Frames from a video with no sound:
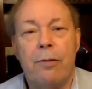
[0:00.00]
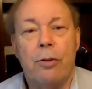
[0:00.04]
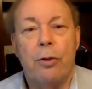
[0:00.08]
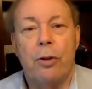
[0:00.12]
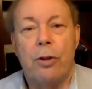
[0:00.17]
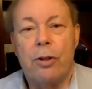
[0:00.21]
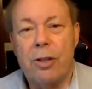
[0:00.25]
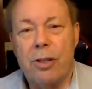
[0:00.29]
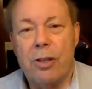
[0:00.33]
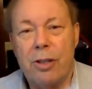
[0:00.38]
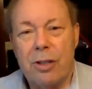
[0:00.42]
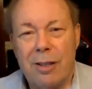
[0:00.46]
So
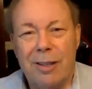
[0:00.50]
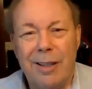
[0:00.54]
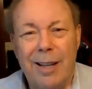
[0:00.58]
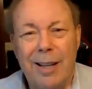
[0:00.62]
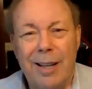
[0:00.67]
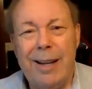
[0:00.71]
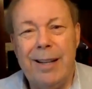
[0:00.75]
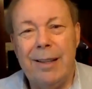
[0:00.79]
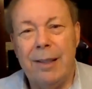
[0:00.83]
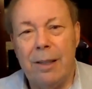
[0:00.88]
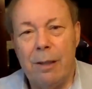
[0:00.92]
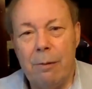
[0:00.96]
it's
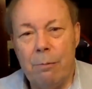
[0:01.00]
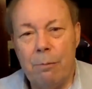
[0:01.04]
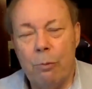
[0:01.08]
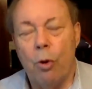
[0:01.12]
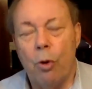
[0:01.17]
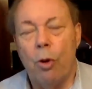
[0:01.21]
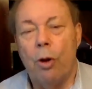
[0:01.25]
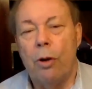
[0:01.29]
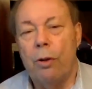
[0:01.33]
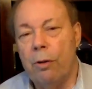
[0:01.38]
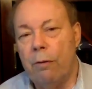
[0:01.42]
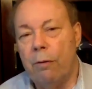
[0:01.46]
slightly
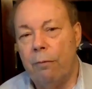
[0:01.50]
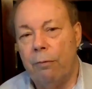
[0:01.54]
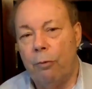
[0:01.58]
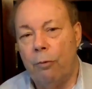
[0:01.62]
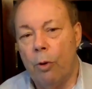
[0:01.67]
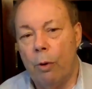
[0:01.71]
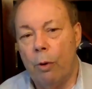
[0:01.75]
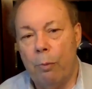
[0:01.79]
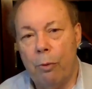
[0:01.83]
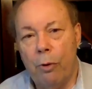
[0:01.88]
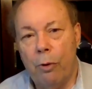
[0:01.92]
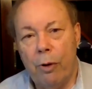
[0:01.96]
more than
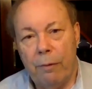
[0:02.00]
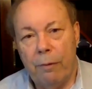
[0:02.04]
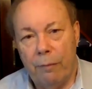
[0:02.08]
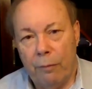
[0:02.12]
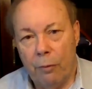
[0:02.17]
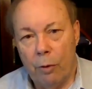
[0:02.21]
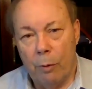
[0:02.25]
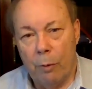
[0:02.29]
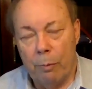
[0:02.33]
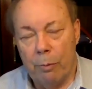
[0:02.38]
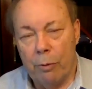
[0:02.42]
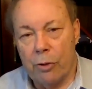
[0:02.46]

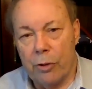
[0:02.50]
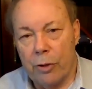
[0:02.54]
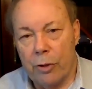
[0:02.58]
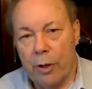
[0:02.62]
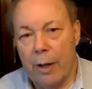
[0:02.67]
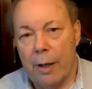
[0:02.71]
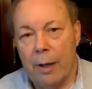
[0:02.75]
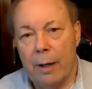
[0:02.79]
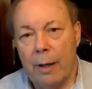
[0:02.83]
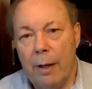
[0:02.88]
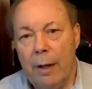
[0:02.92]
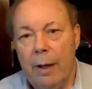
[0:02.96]

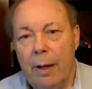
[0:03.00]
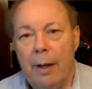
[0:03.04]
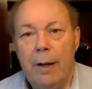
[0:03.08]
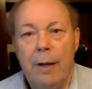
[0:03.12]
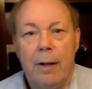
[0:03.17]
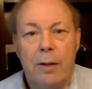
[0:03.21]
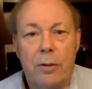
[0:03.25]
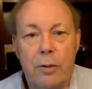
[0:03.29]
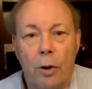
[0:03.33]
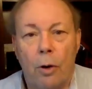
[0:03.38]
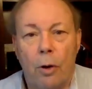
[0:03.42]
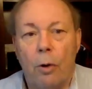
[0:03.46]
4.4%.
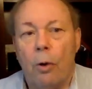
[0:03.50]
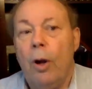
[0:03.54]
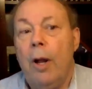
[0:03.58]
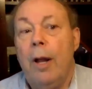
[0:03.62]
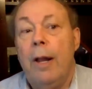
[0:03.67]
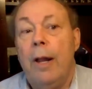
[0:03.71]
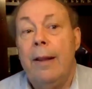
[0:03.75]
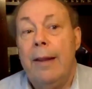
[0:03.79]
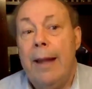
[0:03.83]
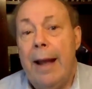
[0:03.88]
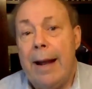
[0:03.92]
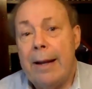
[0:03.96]
So
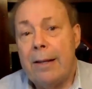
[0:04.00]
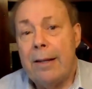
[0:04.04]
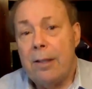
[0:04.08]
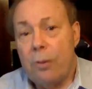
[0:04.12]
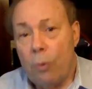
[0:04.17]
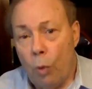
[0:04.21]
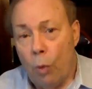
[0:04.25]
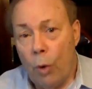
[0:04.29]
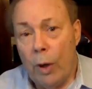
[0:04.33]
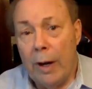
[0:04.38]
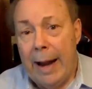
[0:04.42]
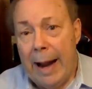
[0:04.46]

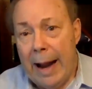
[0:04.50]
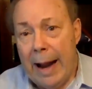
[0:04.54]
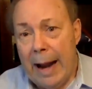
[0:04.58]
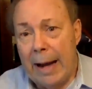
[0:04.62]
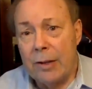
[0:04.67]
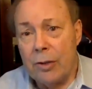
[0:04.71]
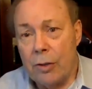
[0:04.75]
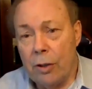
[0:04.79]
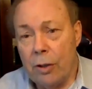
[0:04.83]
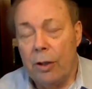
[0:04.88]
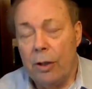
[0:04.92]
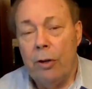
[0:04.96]
that's what
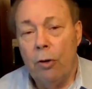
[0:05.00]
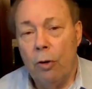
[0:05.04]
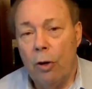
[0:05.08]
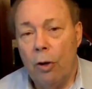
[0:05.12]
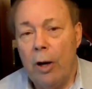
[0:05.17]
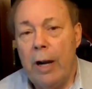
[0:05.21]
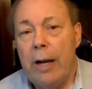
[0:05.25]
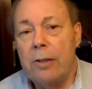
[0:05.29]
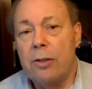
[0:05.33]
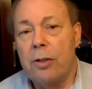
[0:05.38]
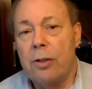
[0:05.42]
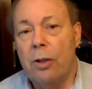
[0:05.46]
actually
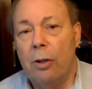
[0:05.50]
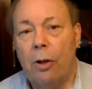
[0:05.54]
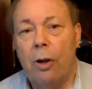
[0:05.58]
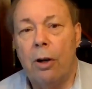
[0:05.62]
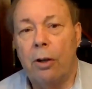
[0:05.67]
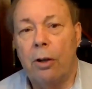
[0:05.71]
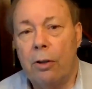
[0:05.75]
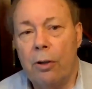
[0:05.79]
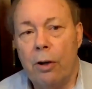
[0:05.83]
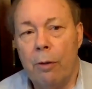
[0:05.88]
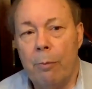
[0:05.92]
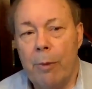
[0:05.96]
creates the
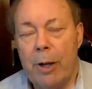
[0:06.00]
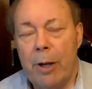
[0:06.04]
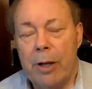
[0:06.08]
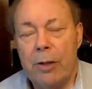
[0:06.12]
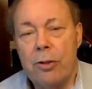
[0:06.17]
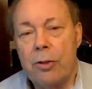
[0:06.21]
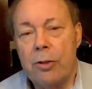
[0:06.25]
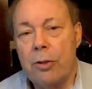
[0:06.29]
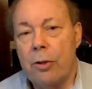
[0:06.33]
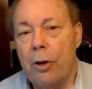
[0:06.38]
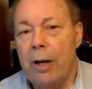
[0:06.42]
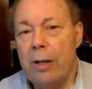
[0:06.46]
long-term
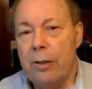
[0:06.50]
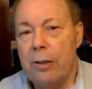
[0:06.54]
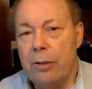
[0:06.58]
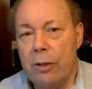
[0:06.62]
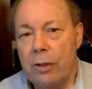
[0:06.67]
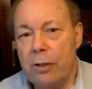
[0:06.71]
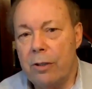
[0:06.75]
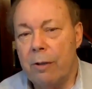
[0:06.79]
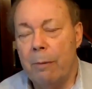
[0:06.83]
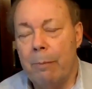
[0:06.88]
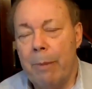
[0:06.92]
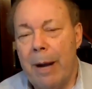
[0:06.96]
interest rates,
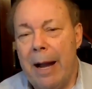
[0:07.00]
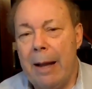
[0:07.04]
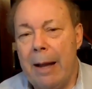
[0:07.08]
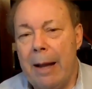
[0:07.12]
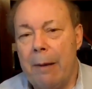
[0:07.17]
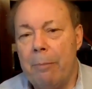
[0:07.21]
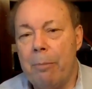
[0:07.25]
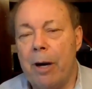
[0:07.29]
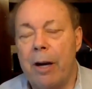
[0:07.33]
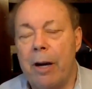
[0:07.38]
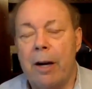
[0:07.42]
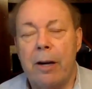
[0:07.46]
is the
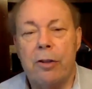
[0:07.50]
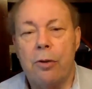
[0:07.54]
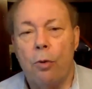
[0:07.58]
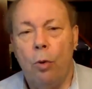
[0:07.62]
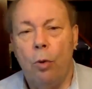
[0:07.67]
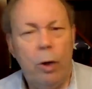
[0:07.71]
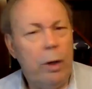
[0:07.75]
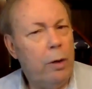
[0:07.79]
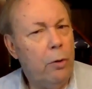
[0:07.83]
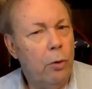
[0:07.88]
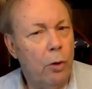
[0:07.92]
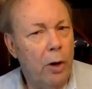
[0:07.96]
bond buyers.
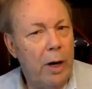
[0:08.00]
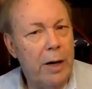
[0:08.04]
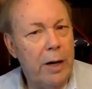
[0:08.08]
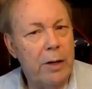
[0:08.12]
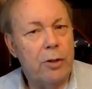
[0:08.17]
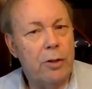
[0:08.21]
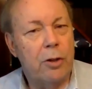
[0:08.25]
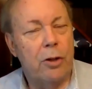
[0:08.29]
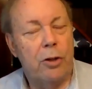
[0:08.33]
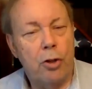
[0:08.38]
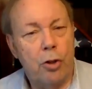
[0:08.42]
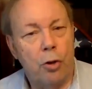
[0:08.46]
What
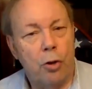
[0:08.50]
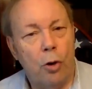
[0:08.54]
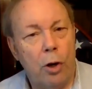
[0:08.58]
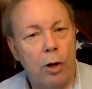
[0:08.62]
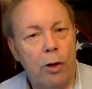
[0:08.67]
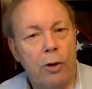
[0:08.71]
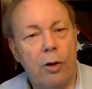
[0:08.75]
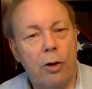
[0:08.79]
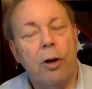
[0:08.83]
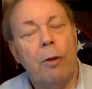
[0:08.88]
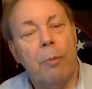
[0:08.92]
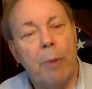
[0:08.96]
creates the
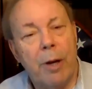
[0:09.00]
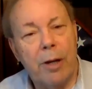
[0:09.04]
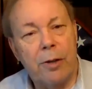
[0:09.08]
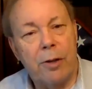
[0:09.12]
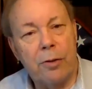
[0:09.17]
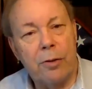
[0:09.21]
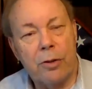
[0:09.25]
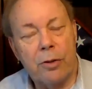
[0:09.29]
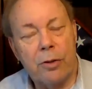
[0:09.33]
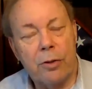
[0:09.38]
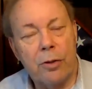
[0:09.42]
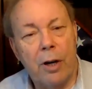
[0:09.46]
short-term
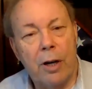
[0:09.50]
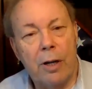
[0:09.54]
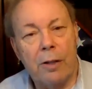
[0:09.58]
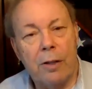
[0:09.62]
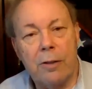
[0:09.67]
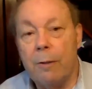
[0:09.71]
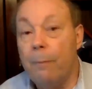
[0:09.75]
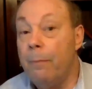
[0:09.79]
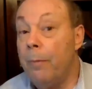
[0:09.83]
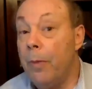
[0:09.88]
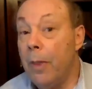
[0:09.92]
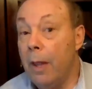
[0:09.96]
interest
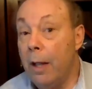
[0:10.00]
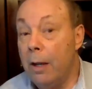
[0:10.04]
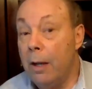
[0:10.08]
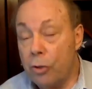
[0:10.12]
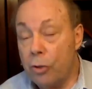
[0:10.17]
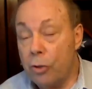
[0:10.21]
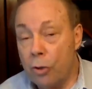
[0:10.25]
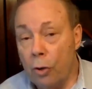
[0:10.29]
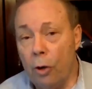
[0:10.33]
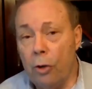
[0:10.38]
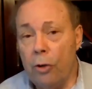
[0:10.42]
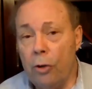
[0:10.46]
rates?
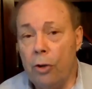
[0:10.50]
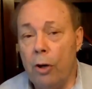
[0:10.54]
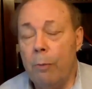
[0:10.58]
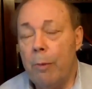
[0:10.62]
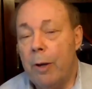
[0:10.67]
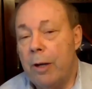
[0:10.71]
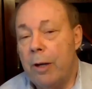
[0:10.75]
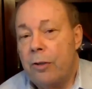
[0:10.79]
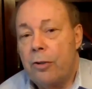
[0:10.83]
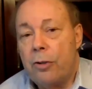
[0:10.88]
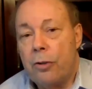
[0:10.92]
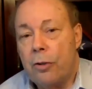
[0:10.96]

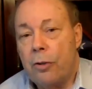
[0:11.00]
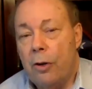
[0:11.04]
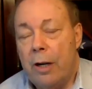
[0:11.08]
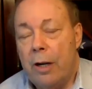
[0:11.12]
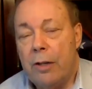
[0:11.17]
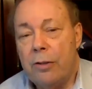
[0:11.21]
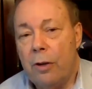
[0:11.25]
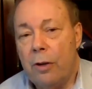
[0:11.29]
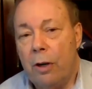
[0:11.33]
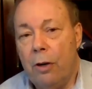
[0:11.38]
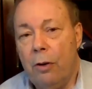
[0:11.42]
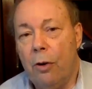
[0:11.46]
Short-term interest
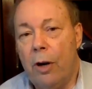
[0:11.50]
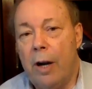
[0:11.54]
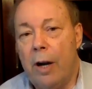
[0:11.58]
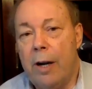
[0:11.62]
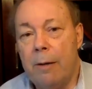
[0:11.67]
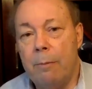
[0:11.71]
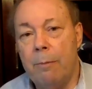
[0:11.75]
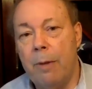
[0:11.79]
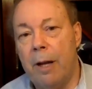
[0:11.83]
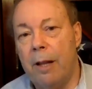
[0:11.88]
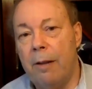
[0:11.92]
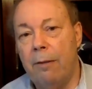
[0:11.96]
rates are
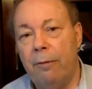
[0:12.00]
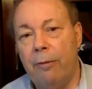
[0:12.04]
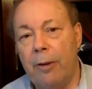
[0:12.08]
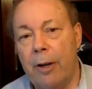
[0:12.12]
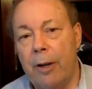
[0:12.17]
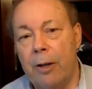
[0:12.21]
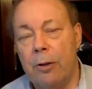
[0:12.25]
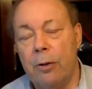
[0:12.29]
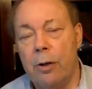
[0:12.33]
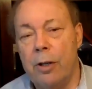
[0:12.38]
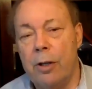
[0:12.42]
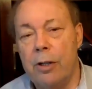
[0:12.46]
created by the
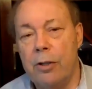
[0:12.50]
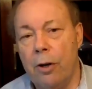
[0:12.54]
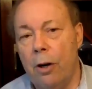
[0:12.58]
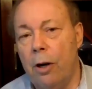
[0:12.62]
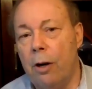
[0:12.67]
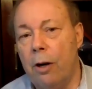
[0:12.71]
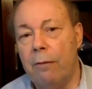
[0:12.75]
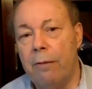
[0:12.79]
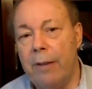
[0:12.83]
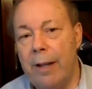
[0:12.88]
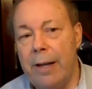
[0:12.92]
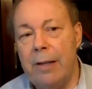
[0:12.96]
Federal
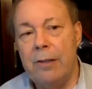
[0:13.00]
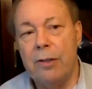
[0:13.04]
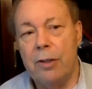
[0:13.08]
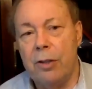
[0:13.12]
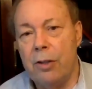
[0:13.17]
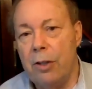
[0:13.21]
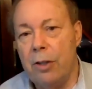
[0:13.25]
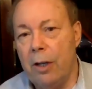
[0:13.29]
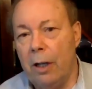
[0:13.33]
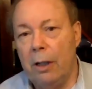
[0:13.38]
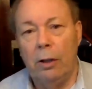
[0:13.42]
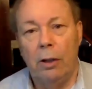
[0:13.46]
Reserve. They
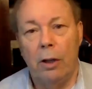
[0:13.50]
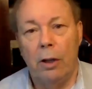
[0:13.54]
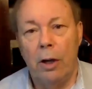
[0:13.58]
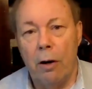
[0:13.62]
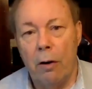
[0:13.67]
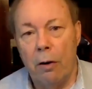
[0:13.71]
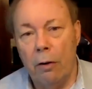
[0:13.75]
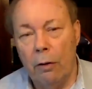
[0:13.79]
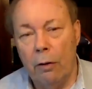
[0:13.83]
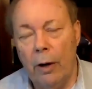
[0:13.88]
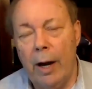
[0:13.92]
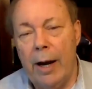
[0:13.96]
just
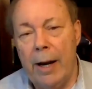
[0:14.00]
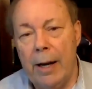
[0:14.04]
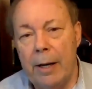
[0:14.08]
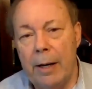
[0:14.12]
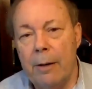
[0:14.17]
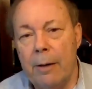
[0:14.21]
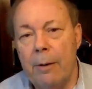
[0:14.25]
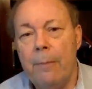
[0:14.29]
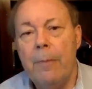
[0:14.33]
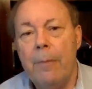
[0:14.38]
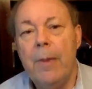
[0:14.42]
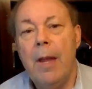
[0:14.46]
declare a rate.
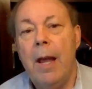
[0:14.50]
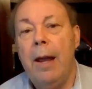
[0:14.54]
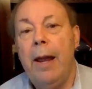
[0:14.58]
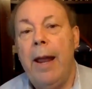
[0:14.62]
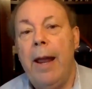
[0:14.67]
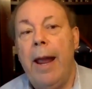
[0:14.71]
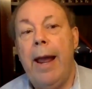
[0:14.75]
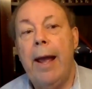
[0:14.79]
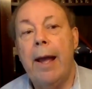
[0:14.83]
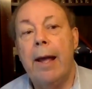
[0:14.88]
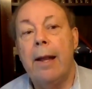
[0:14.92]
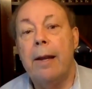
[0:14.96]

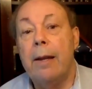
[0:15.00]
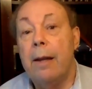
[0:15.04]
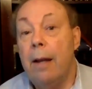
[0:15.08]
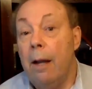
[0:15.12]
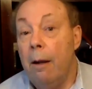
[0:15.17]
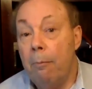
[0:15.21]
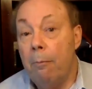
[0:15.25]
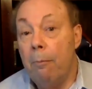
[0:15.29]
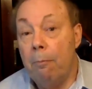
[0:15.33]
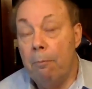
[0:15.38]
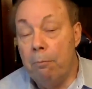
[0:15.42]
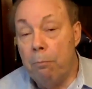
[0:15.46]
And
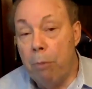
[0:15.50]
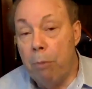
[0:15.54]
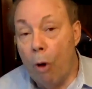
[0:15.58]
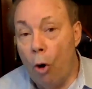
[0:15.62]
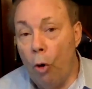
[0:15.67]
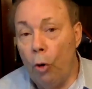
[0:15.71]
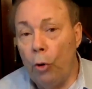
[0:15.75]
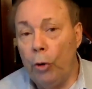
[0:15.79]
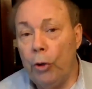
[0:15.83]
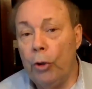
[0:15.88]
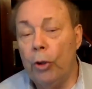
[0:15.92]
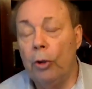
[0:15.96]

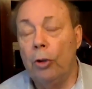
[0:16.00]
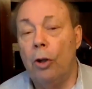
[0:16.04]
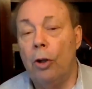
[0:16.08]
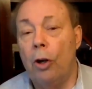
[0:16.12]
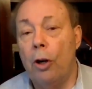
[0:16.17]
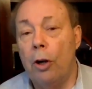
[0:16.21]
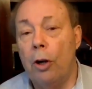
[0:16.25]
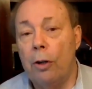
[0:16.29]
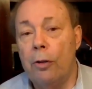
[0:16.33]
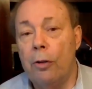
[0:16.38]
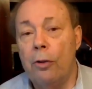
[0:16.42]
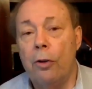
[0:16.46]
both the
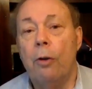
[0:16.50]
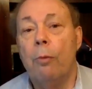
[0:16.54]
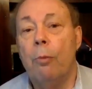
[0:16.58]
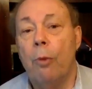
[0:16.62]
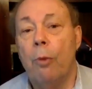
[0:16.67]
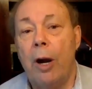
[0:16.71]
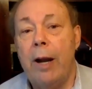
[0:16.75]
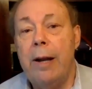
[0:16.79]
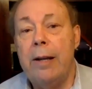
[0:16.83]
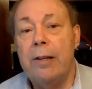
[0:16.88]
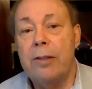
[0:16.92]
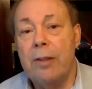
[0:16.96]
long-term
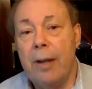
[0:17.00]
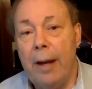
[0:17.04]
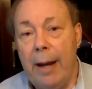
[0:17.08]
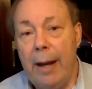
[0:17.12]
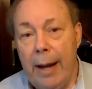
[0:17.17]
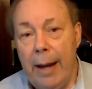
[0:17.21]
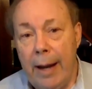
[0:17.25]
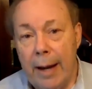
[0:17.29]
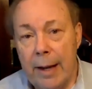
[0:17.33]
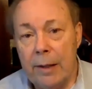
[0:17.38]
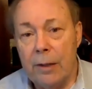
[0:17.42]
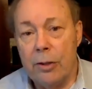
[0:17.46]
rates
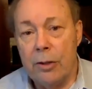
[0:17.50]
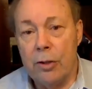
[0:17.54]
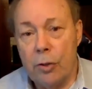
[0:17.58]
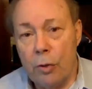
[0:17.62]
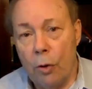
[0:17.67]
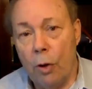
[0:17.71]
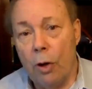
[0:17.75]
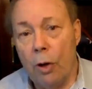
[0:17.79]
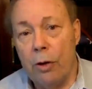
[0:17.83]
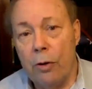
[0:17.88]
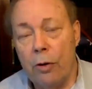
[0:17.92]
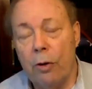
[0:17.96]
and the
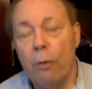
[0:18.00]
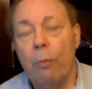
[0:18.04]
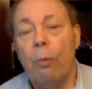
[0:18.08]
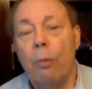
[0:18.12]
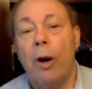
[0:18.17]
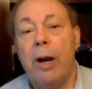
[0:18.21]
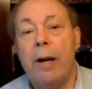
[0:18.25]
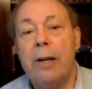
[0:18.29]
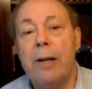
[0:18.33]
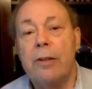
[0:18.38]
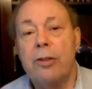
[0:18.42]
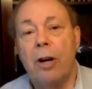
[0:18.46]
short-term
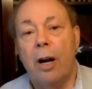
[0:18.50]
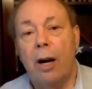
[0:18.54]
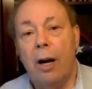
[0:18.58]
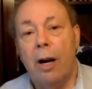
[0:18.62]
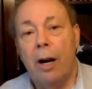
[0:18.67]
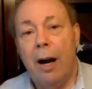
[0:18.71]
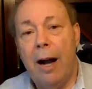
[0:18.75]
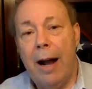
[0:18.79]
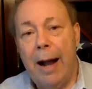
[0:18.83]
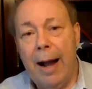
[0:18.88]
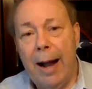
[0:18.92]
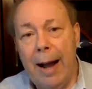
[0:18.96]
rates
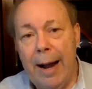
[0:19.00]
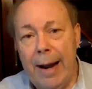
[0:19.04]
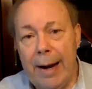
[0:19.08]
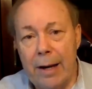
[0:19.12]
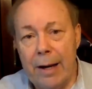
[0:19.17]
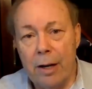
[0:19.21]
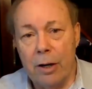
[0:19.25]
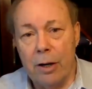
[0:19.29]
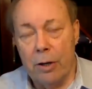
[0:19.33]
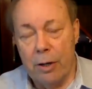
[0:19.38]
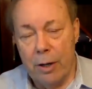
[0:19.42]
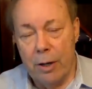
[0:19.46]
are
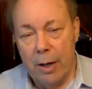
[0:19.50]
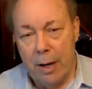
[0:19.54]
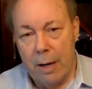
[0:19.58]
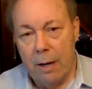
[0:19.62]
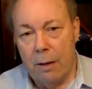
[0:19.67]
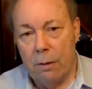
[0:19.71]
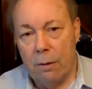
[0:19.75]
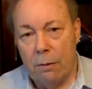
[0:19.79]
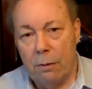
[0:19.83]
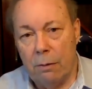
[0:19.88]
higher now.